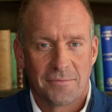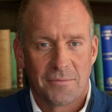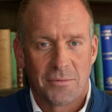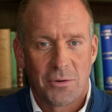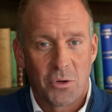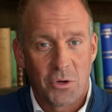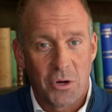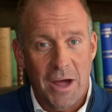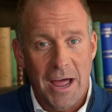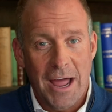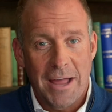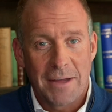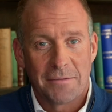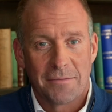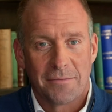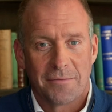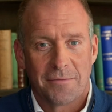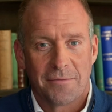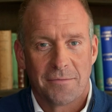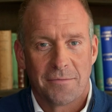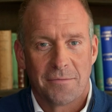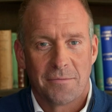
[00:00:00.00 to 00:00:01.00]
G'day,
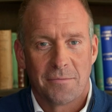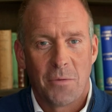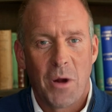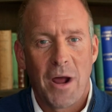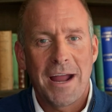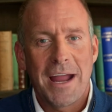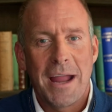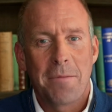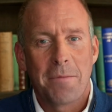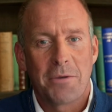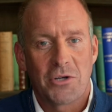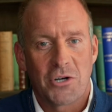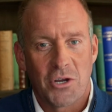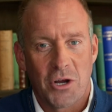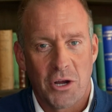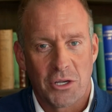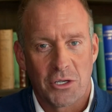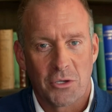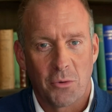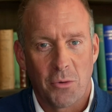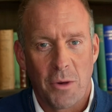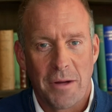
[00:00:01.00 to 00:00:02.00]
my name is
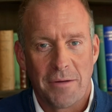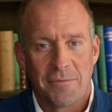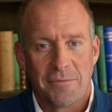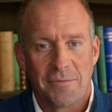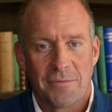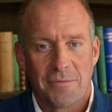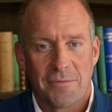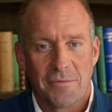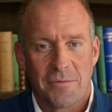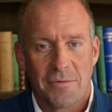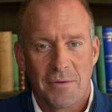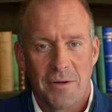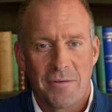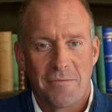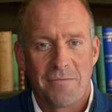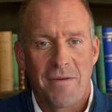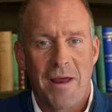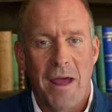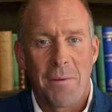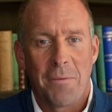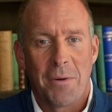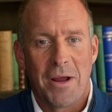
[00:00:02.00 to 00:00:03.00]
Joshua. The
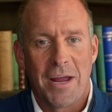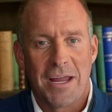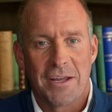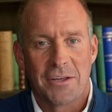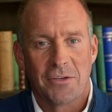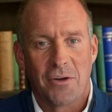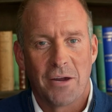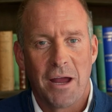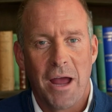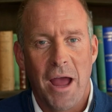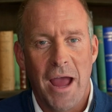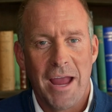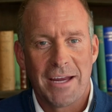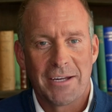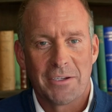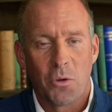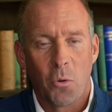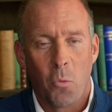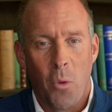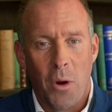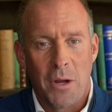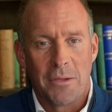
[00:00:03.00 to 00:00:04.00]
Family History Guide is
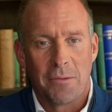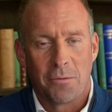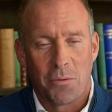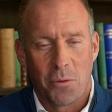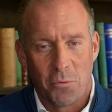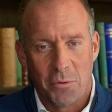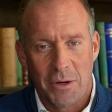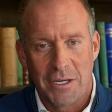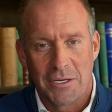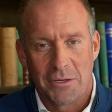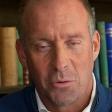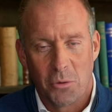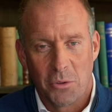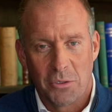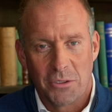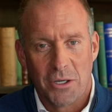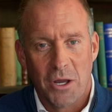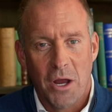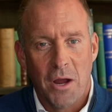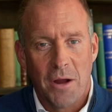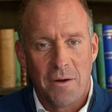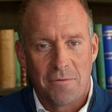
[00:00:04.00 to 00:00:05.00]
a wonderful
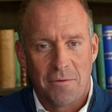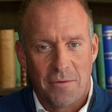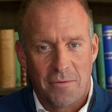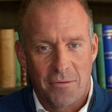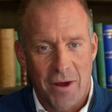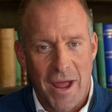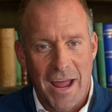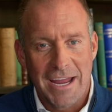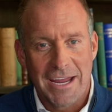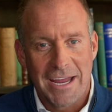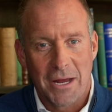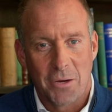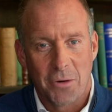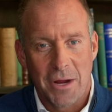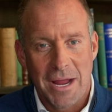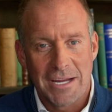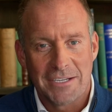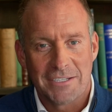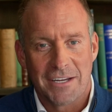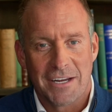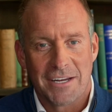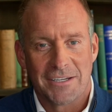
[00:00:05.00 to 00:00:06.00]
resource for finding your
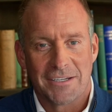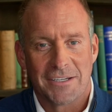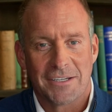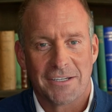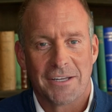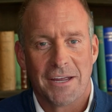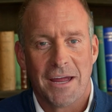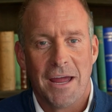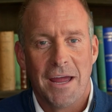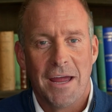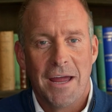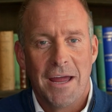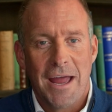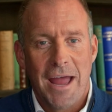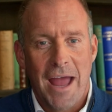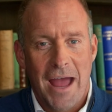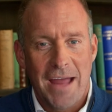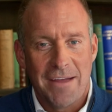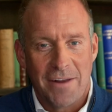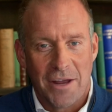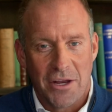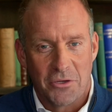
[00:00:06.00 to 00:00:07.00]
ancestors
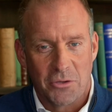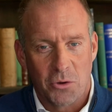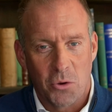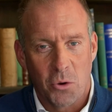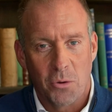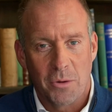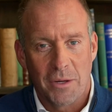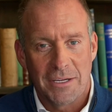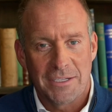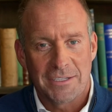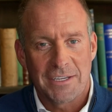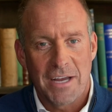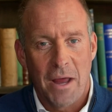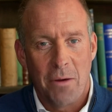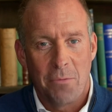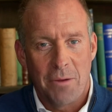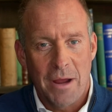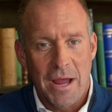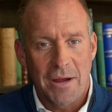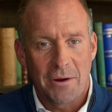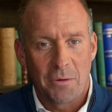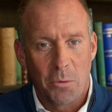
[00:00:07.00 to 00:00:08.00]
and their stories
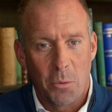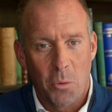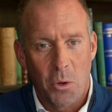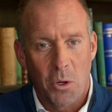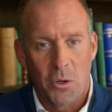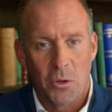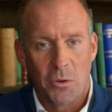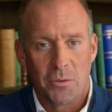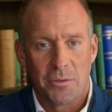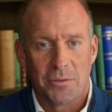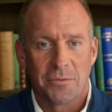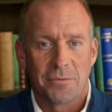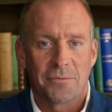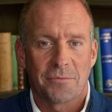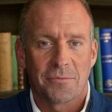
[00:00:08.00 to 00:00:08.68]
around the world.